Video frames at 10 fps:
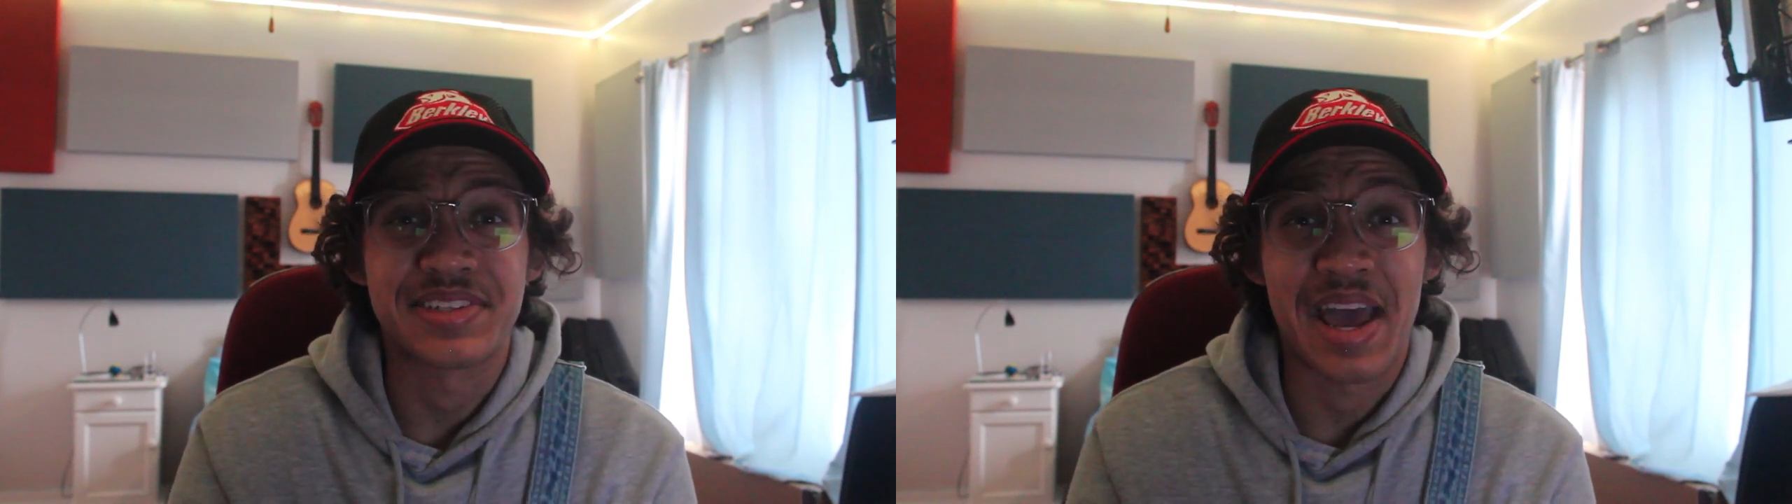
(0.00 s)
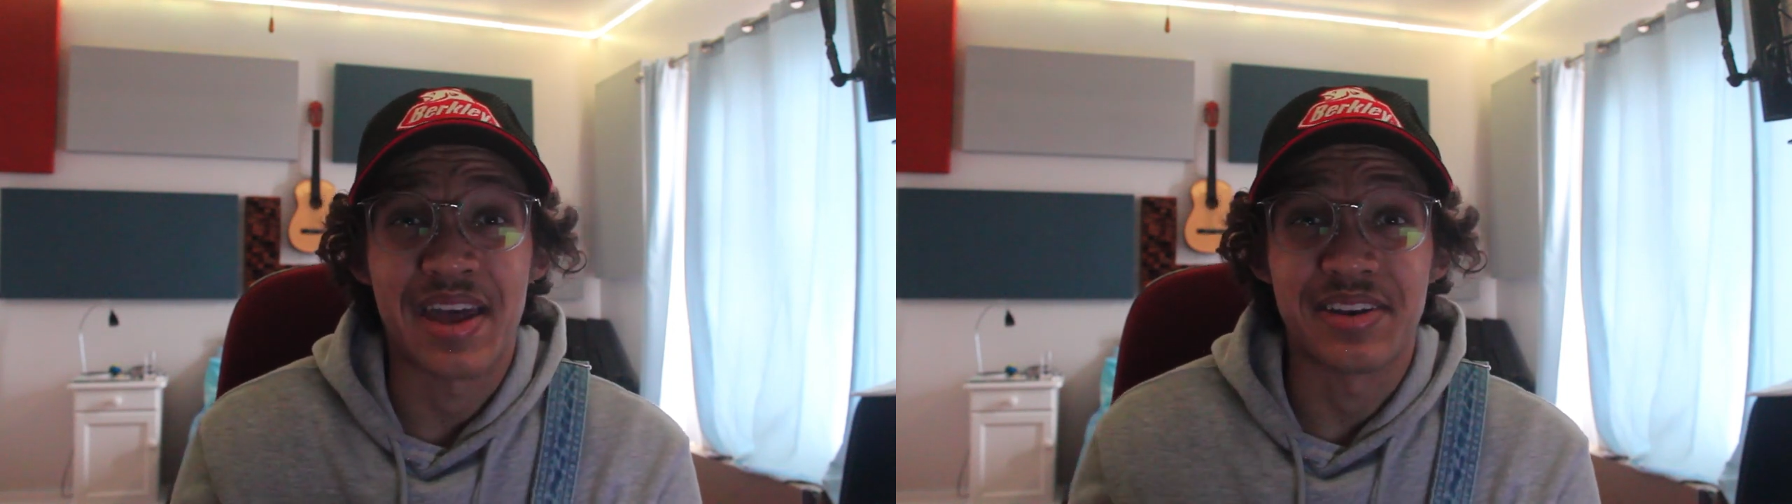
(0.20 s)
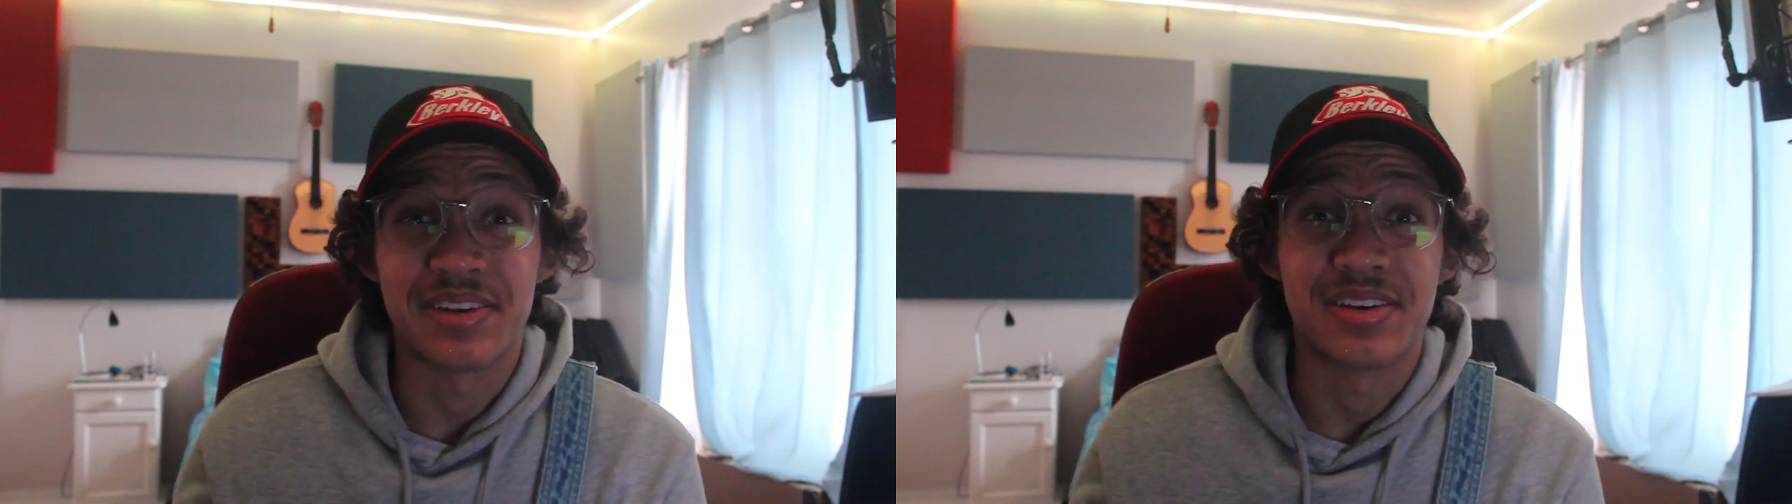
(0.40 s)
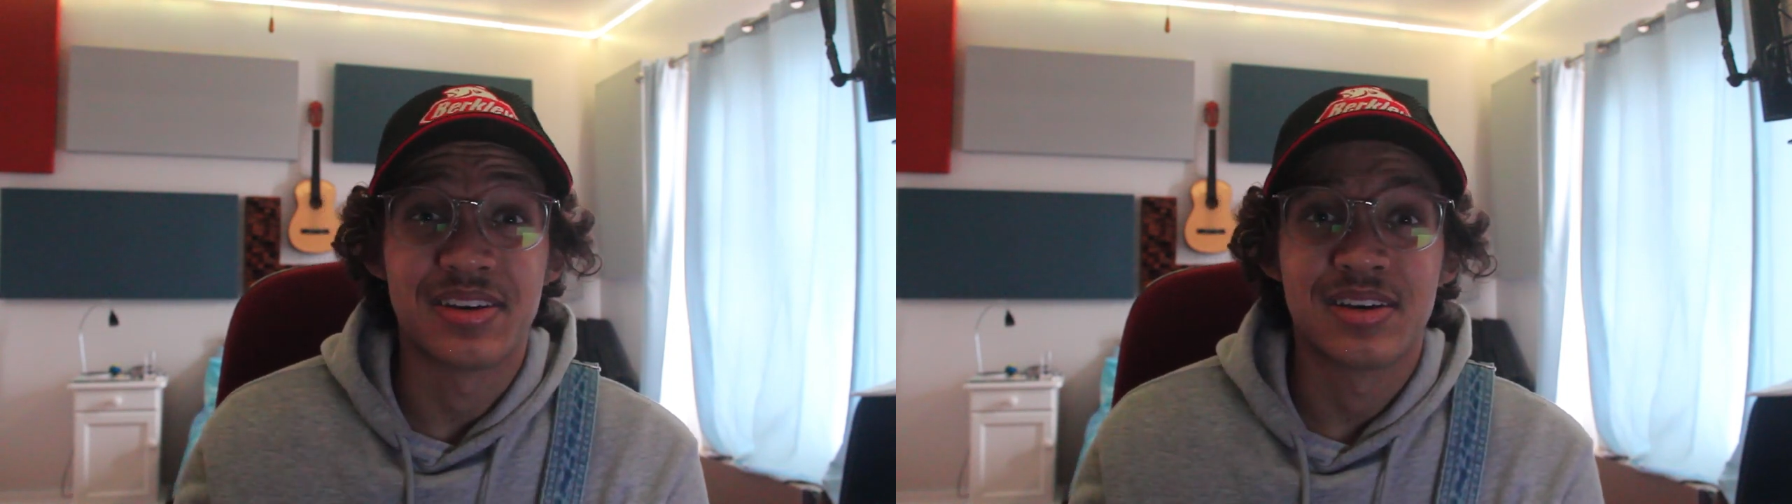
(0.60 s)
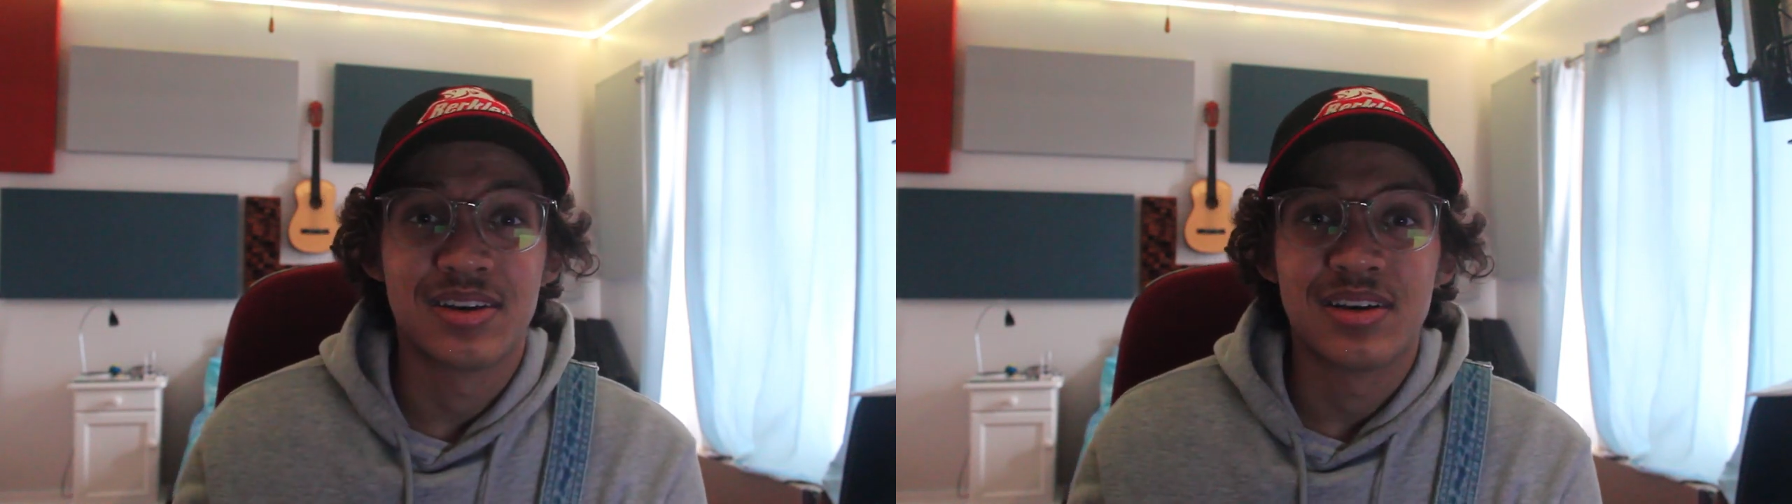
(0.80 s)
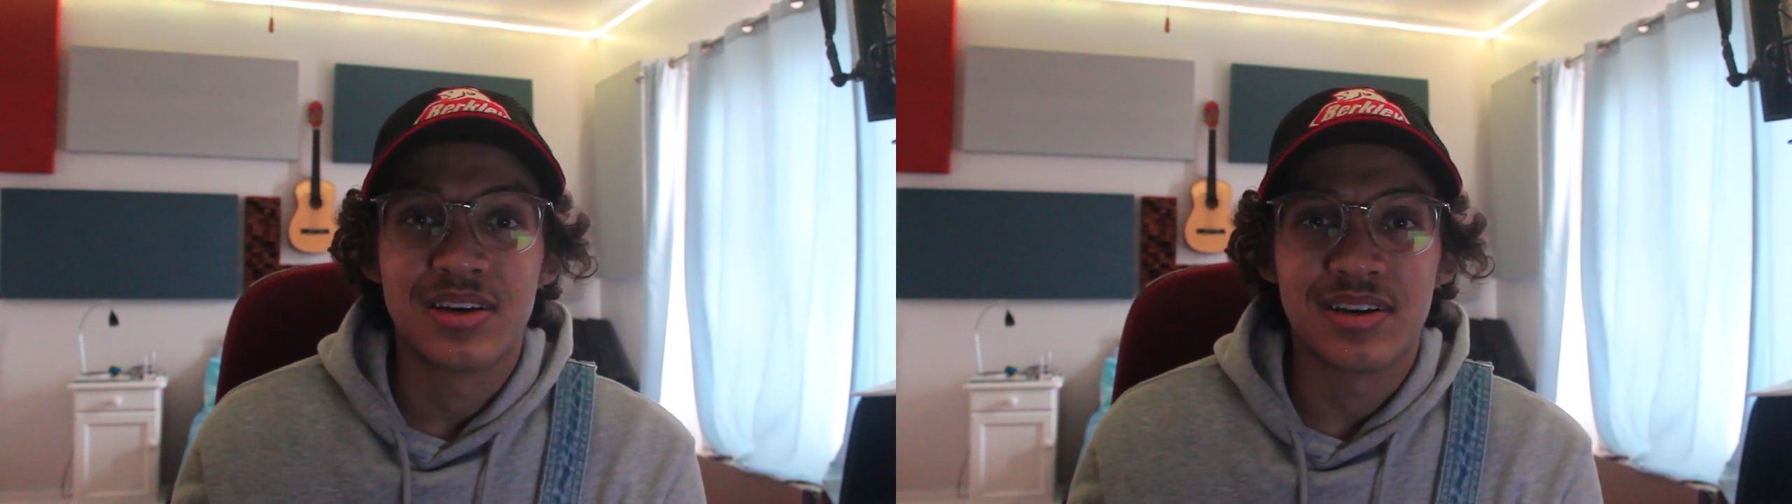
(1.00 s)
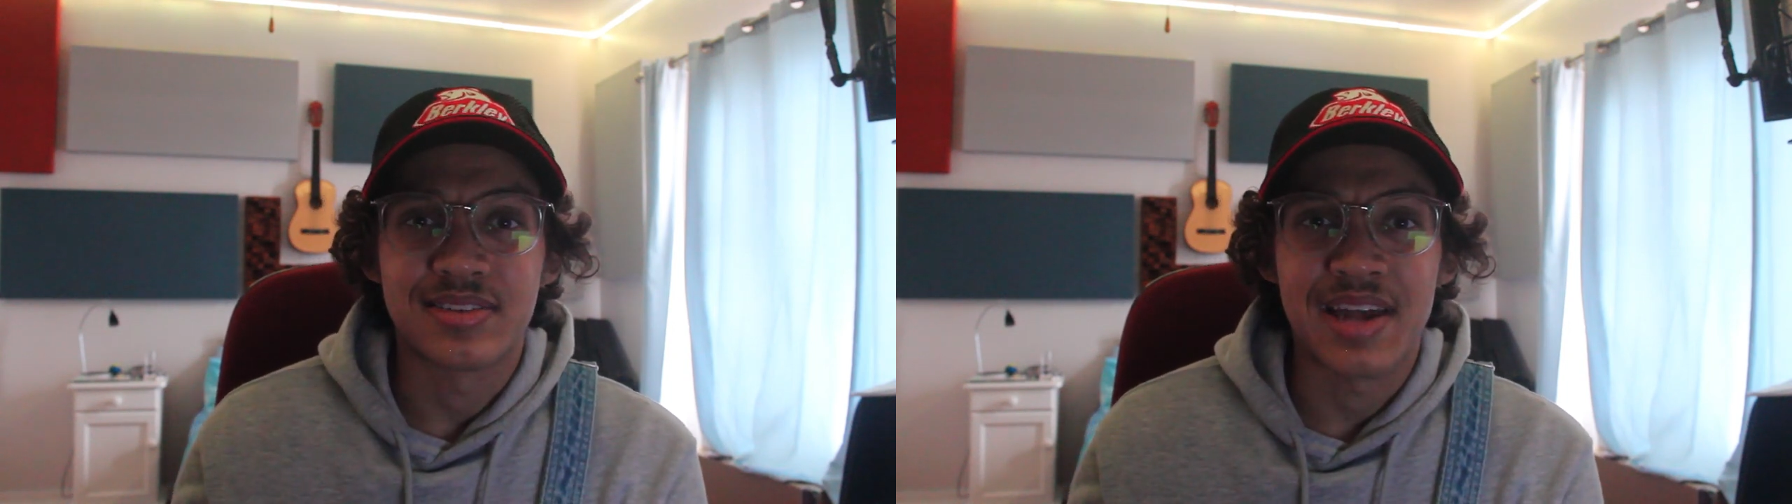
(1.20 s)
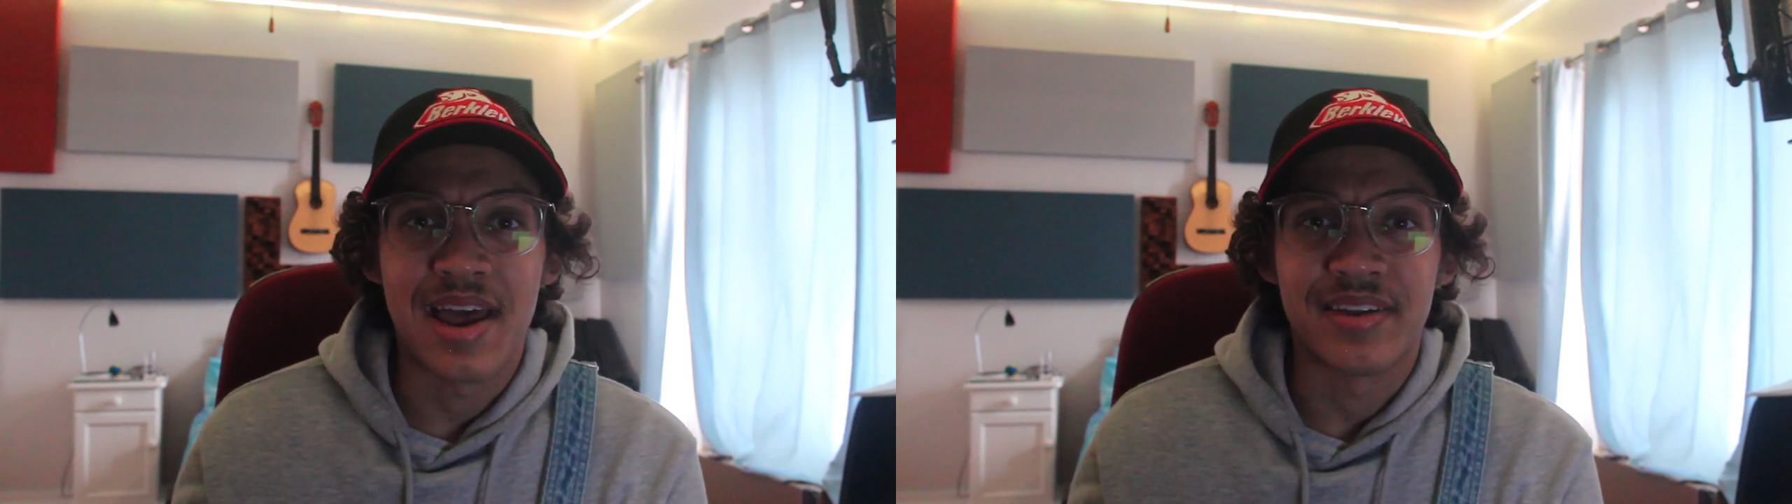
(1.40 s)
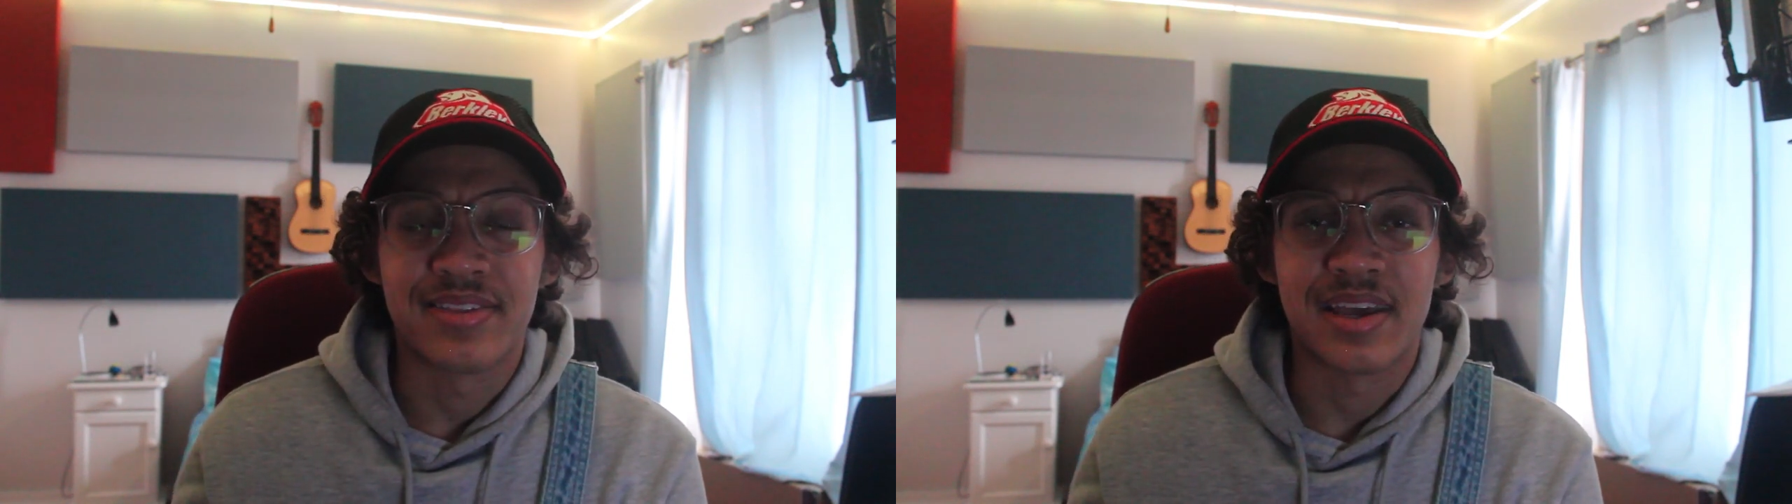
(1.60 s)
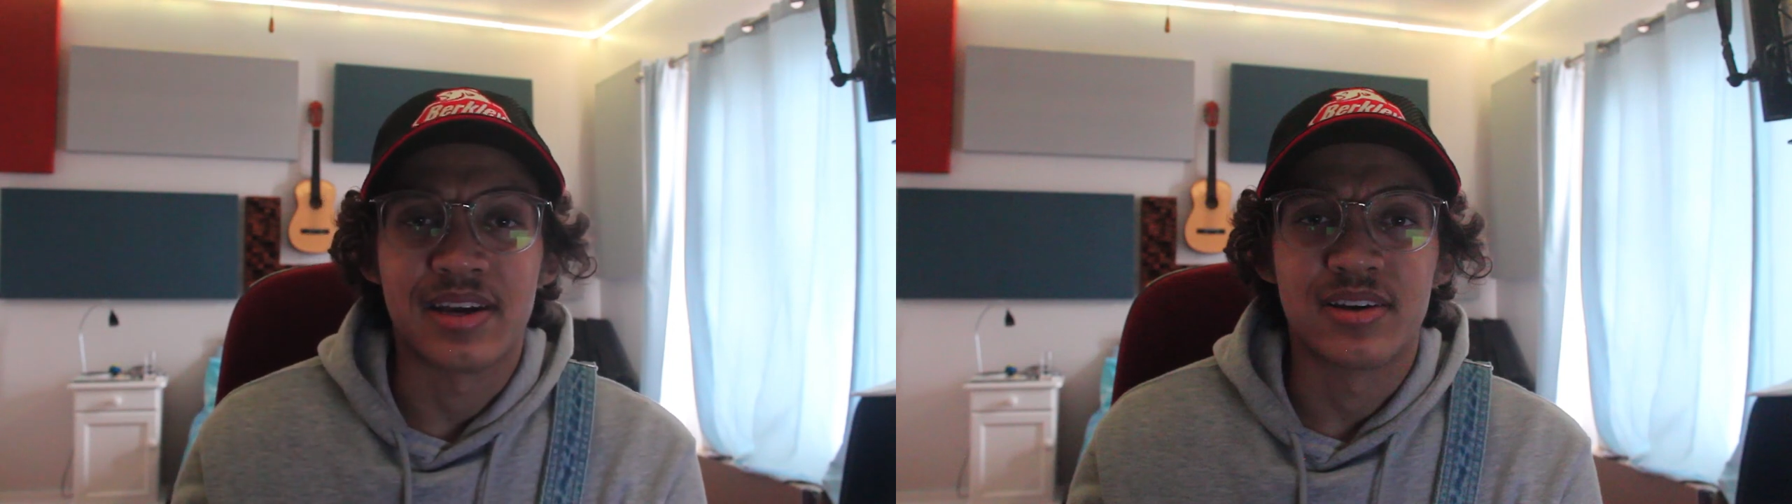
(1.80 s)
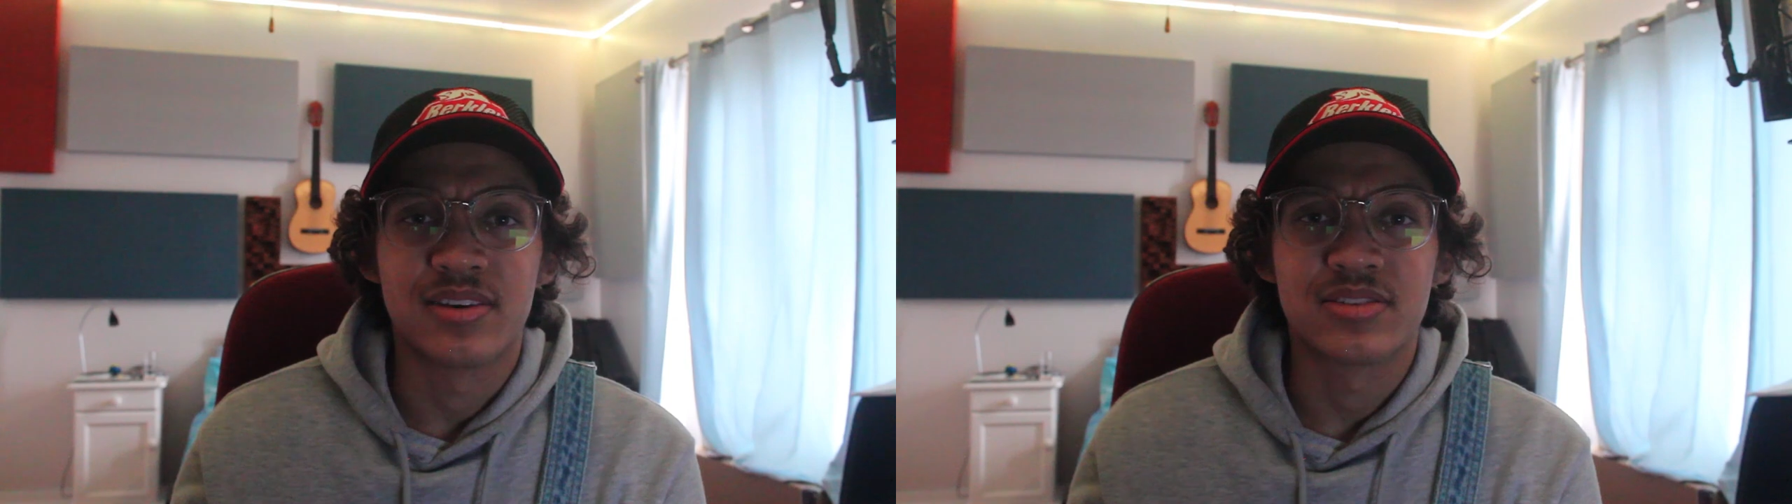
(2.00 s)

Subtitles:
a standard thing